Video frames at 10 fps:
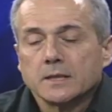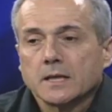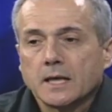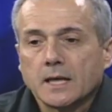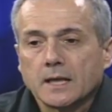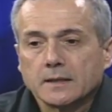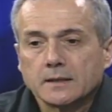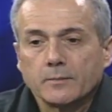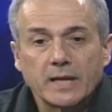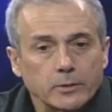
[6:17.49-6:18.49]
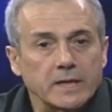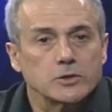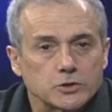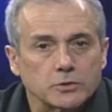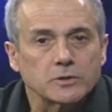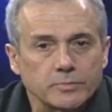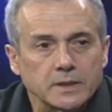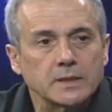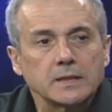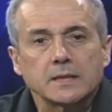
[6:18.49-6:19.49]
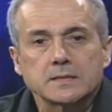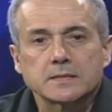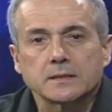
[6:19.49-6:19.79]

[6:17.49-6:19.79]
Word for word: And uh, by the way, should be is,